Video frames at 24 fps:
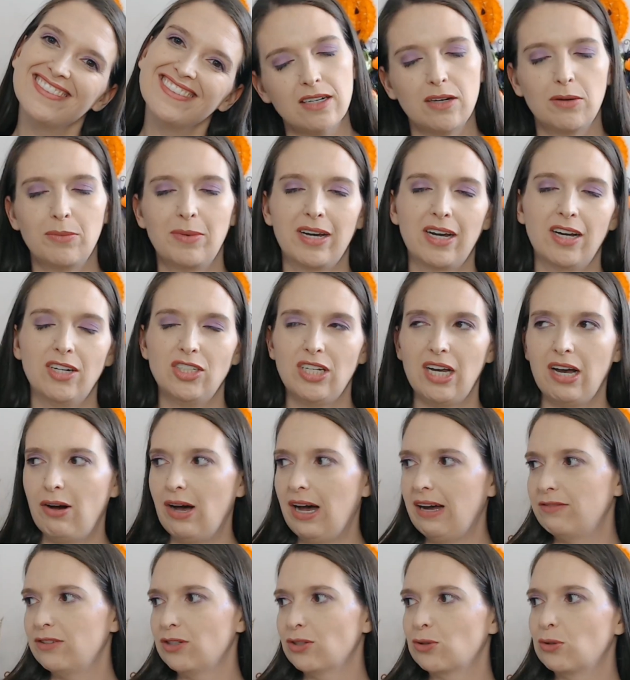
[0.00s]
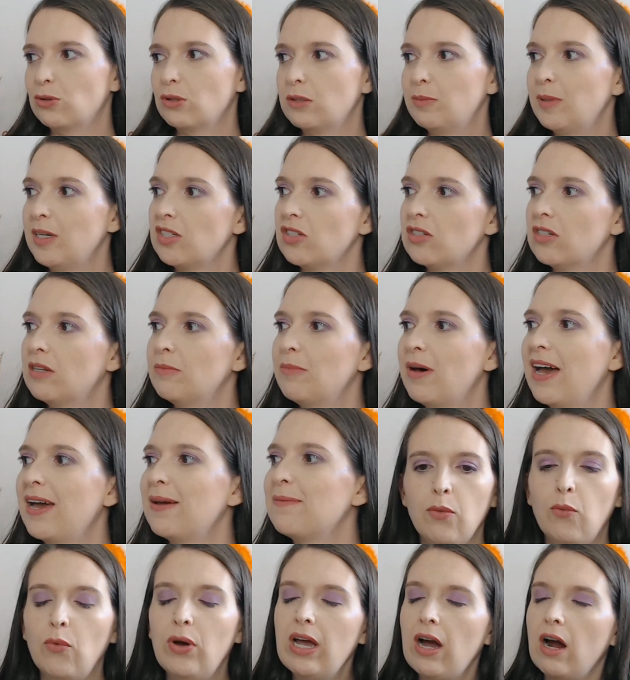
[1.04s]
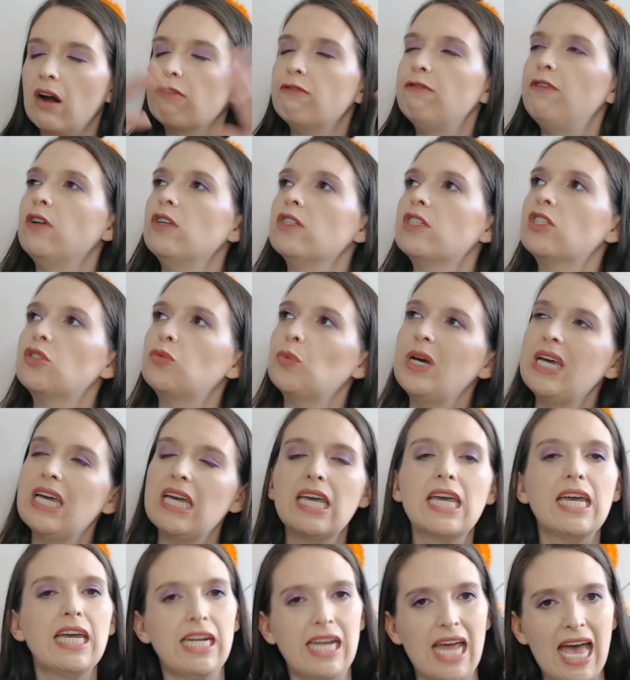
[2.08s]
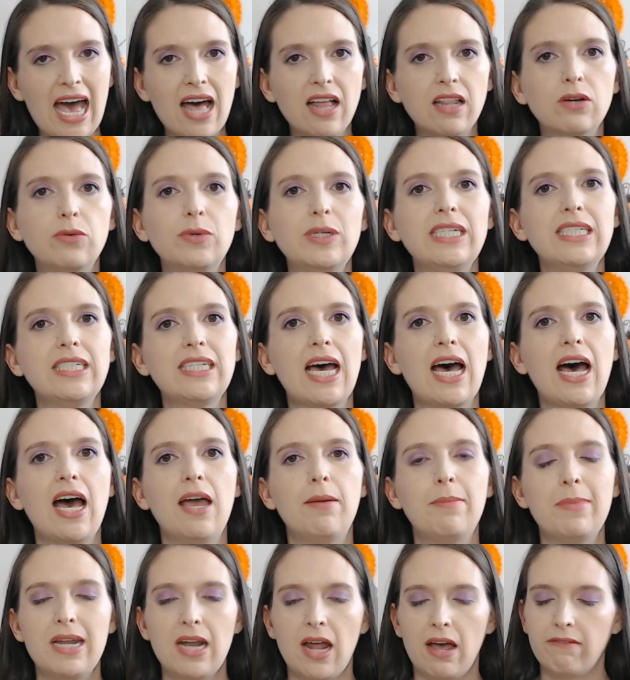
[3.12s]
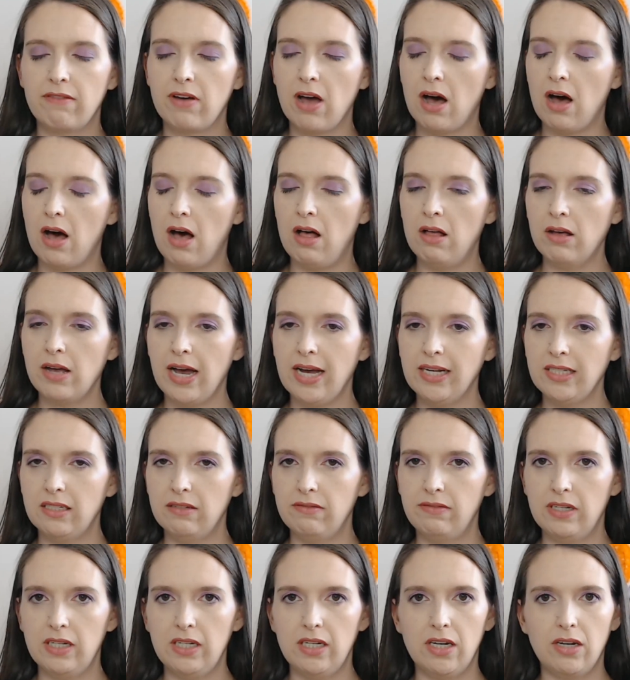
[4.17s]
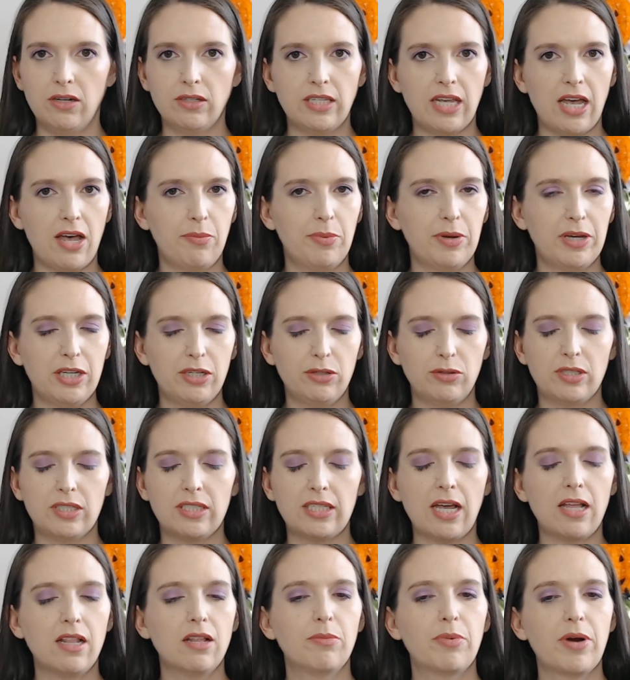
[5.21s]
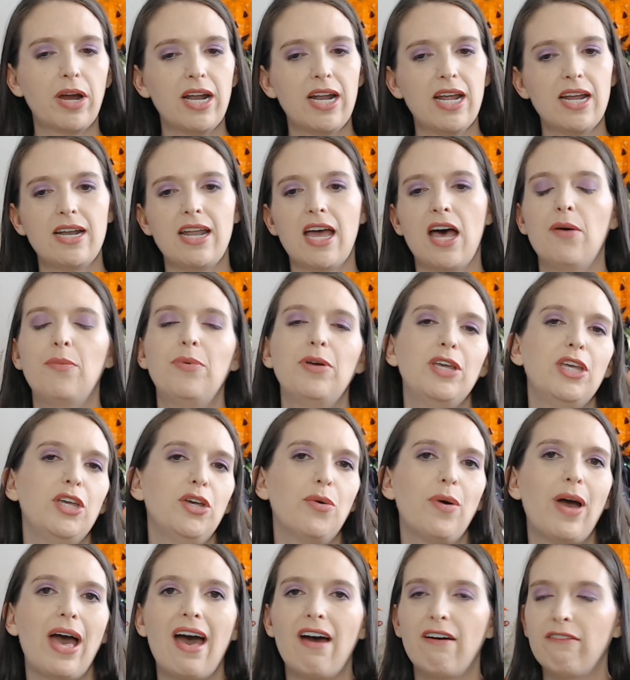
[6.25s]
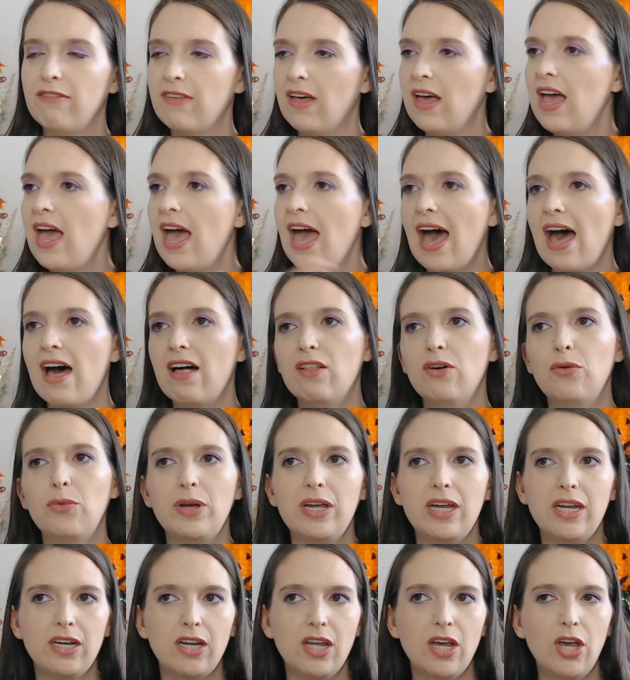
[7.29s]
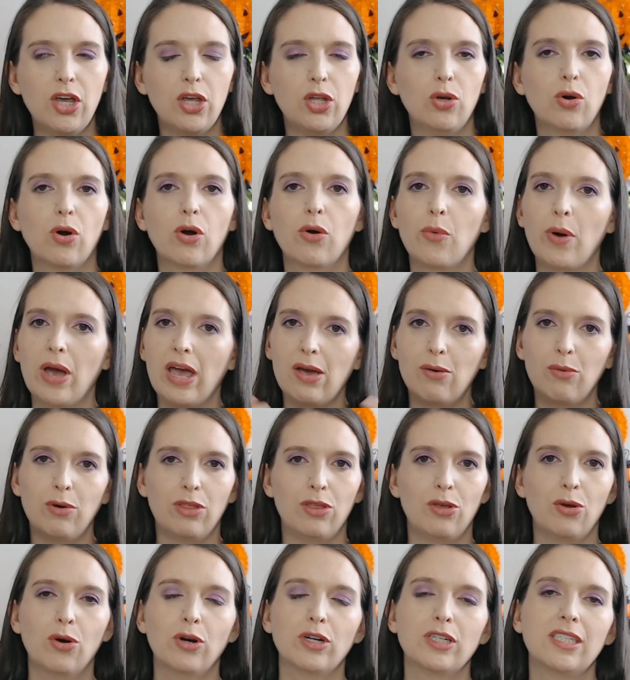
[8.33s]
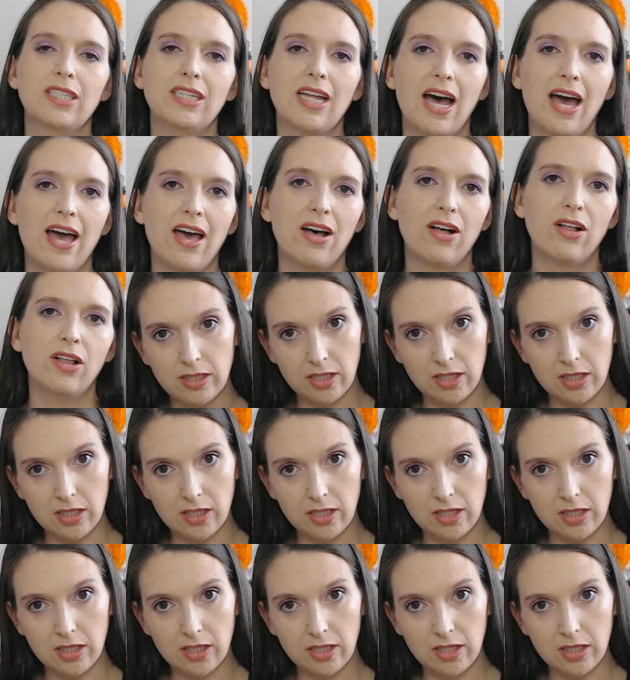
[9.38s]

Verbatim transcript: Oh my gosh, how after school special am I? We are full swing in Halloween time and I've got all kinds of videos helping you celebrate it and helping you have Halloween your way with your style.